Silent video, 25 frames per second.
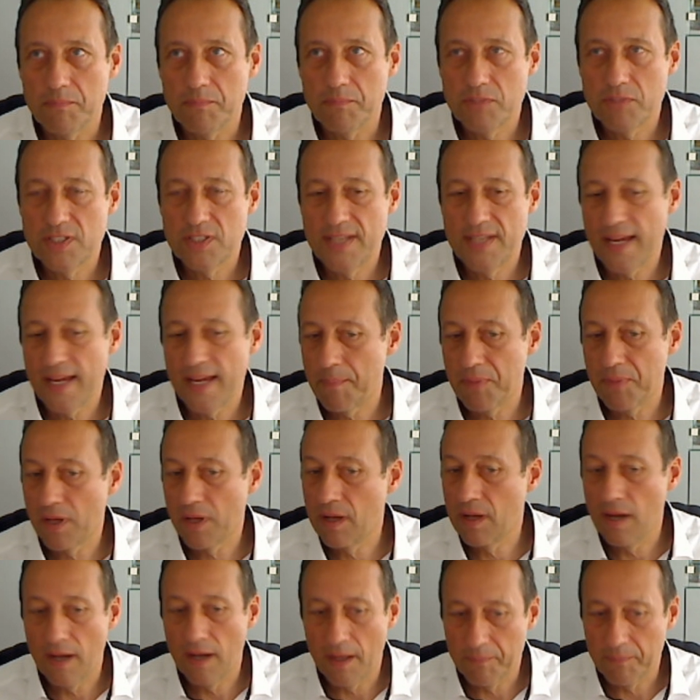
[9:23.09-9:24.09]
set up the
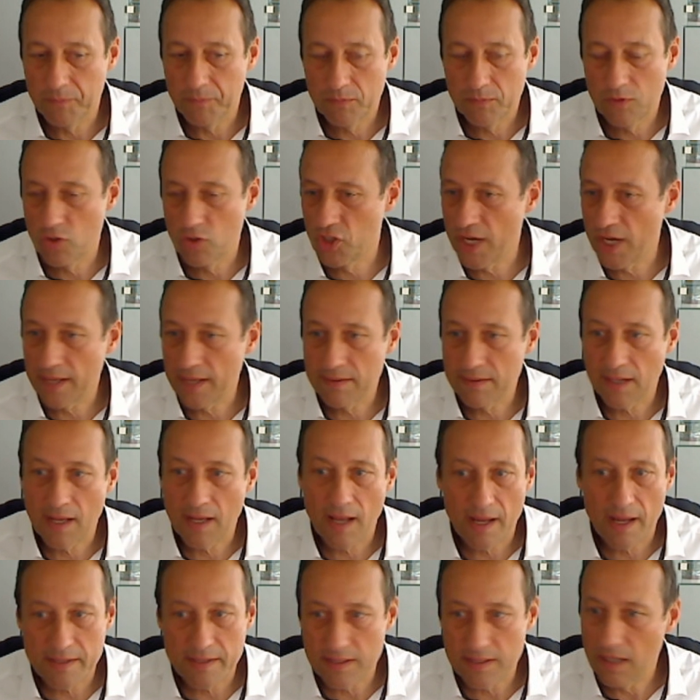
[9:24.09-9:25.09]
car, to shake the
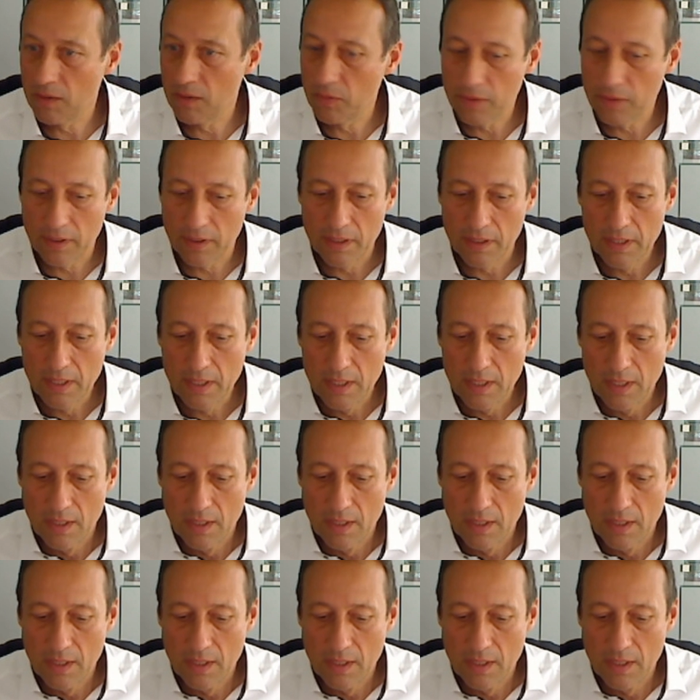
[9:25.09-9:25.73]
car down,